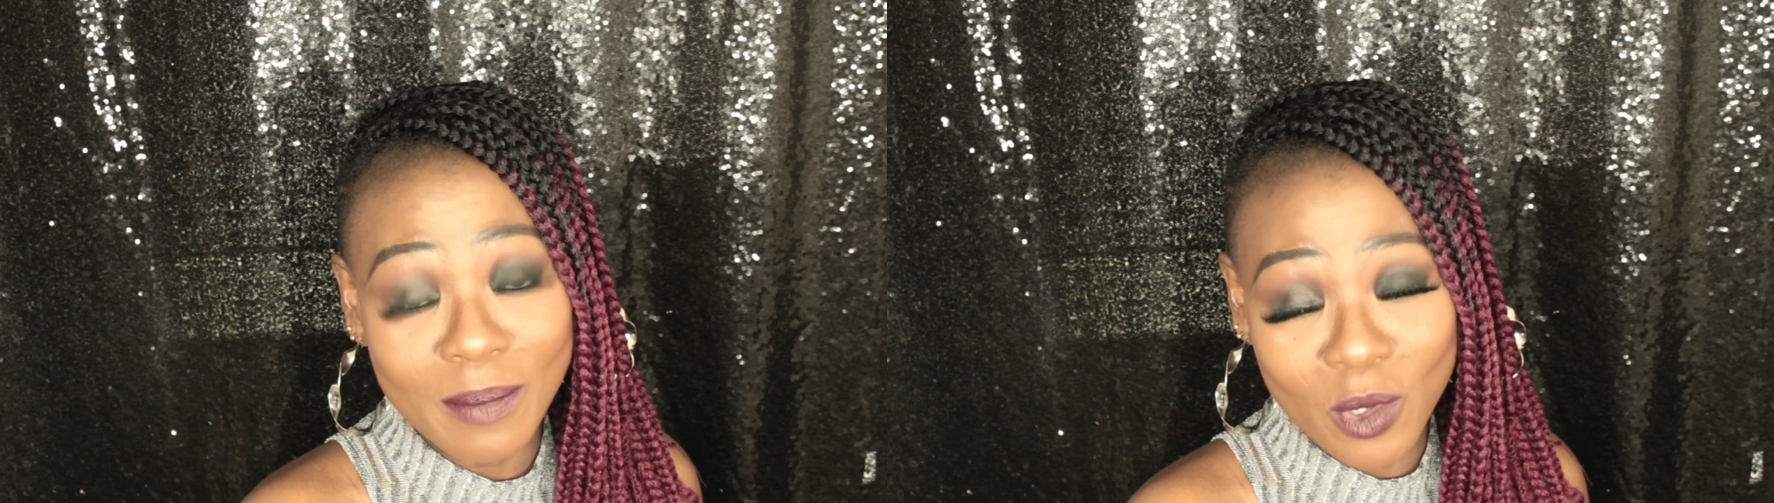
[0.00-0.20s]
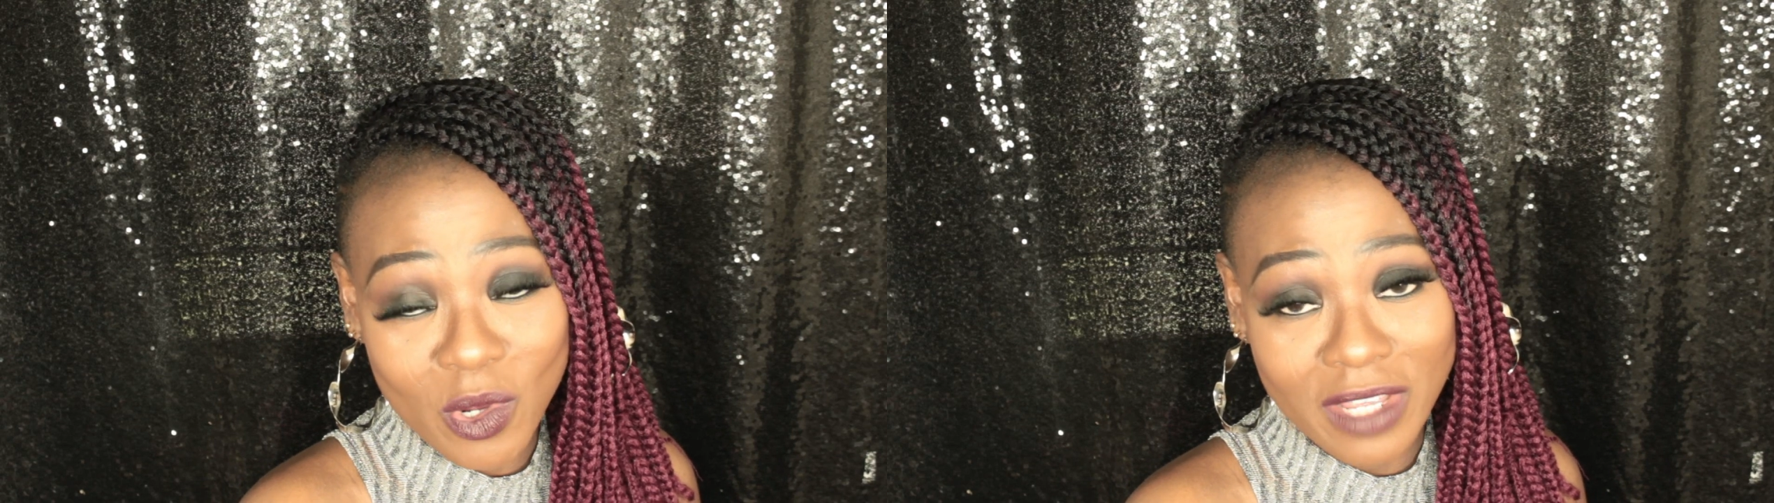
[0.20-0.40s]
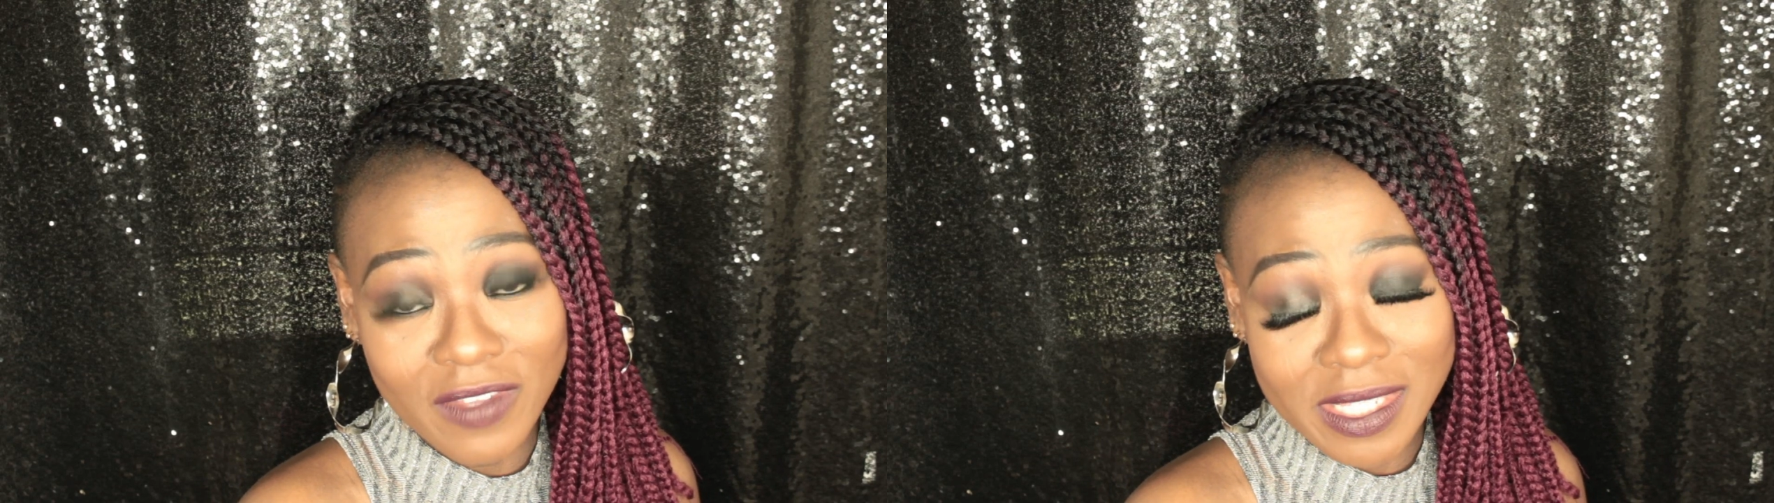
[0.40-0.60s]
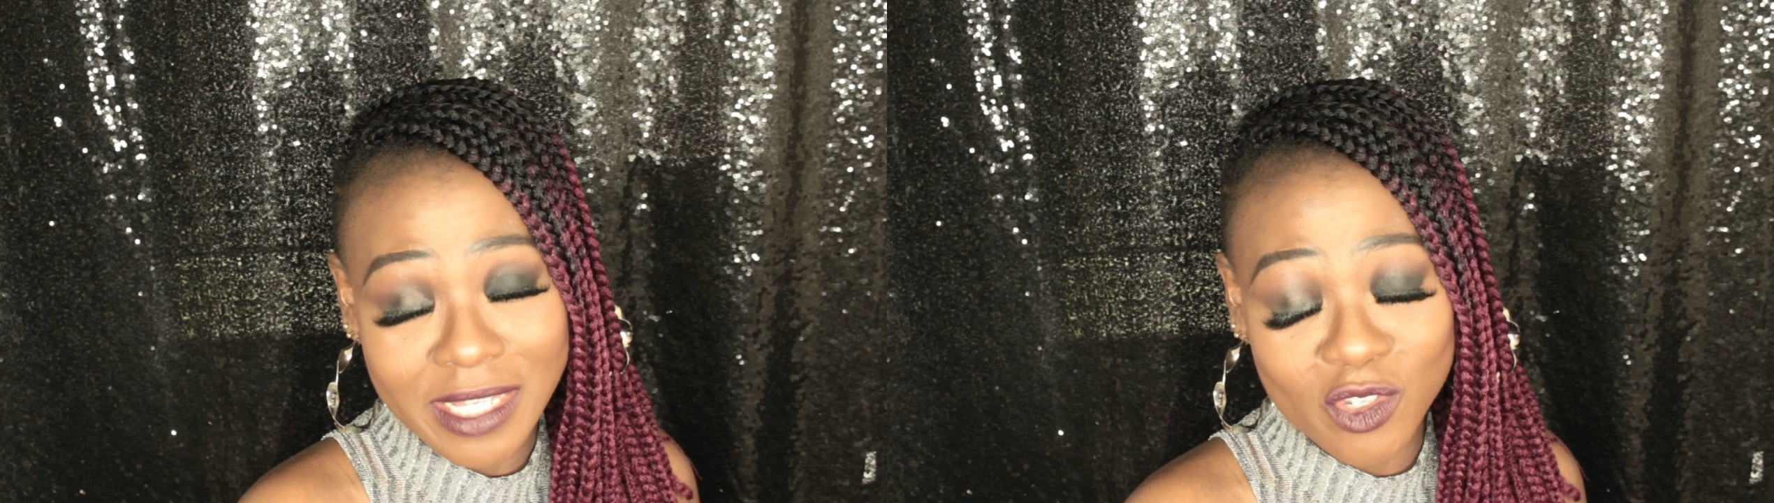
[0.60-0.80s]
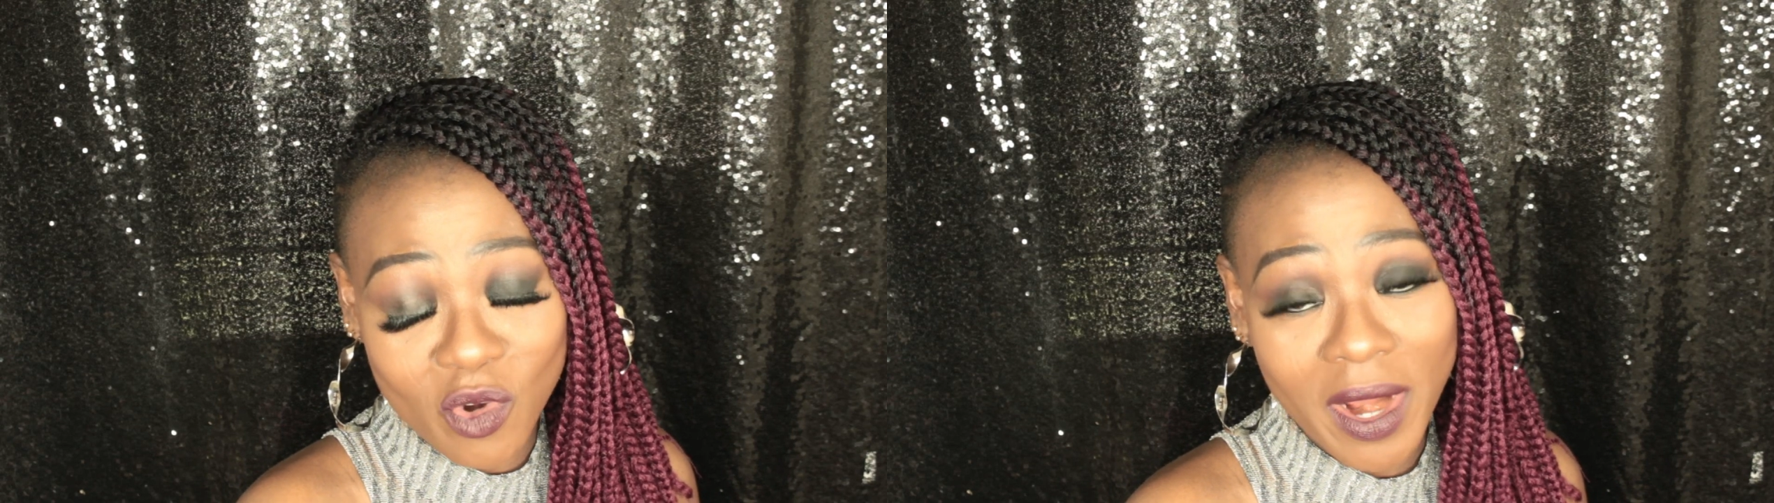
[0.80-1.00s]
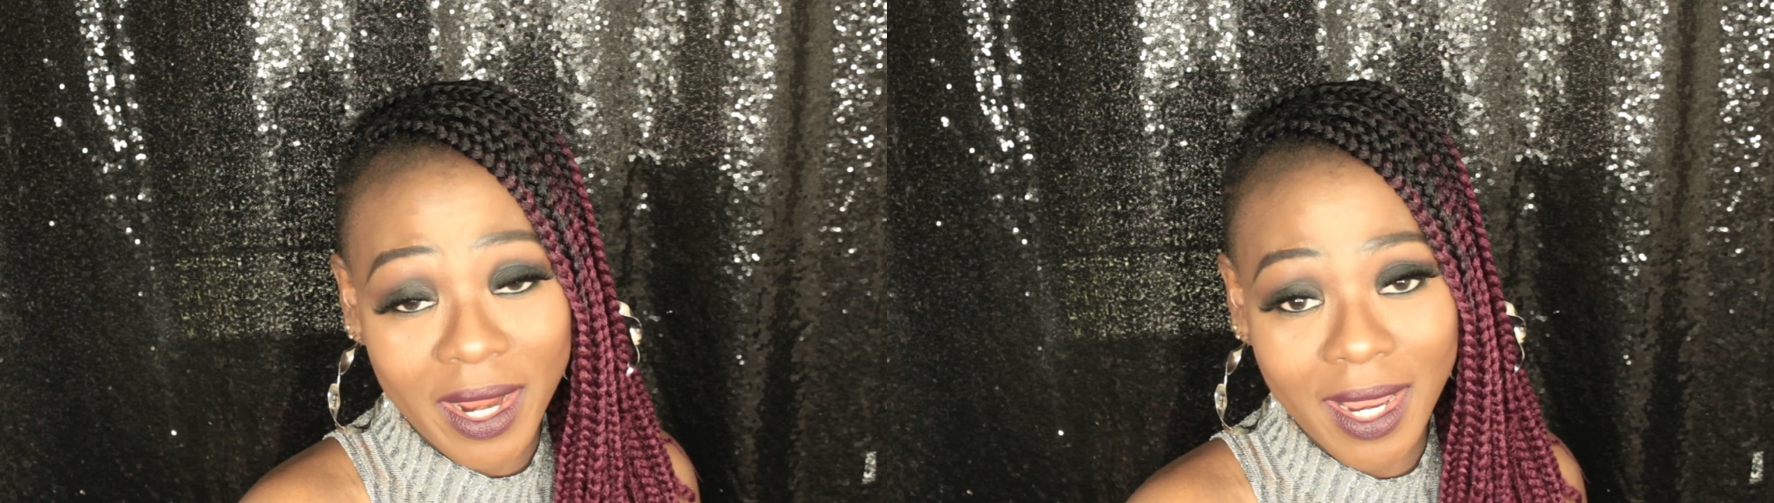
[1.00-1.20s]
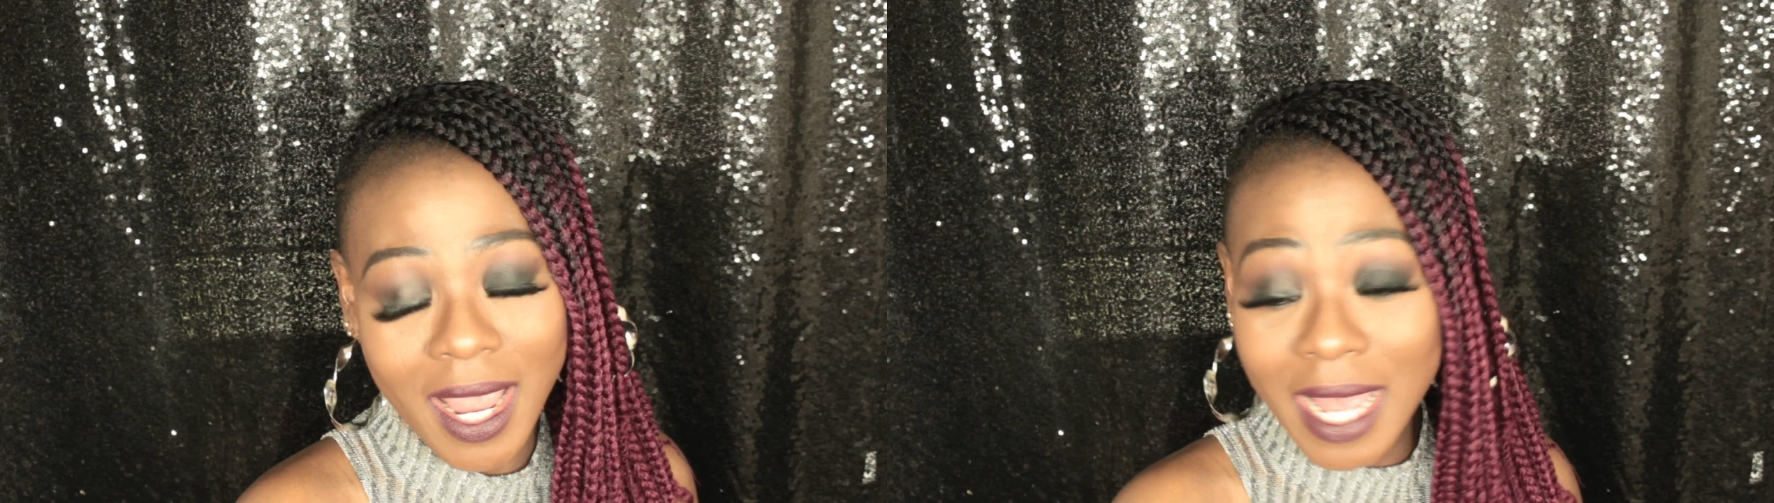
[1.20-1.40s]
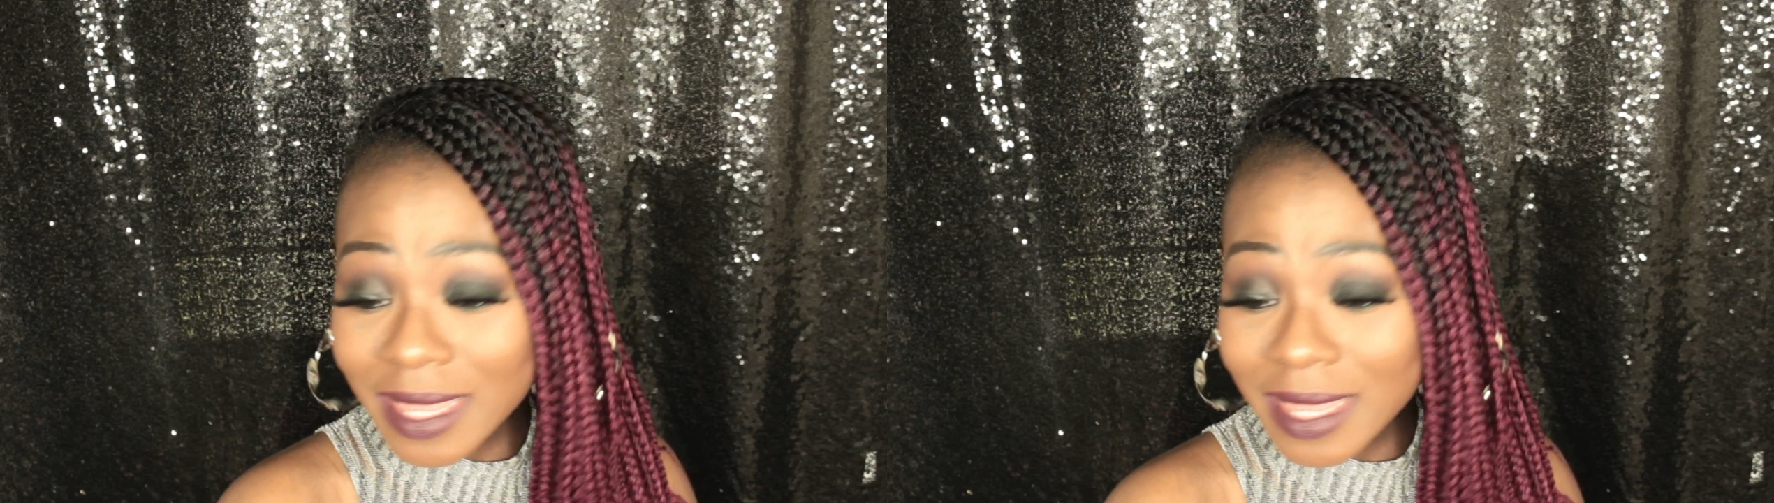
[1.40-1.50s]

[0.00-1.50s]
I'm going to give this a try.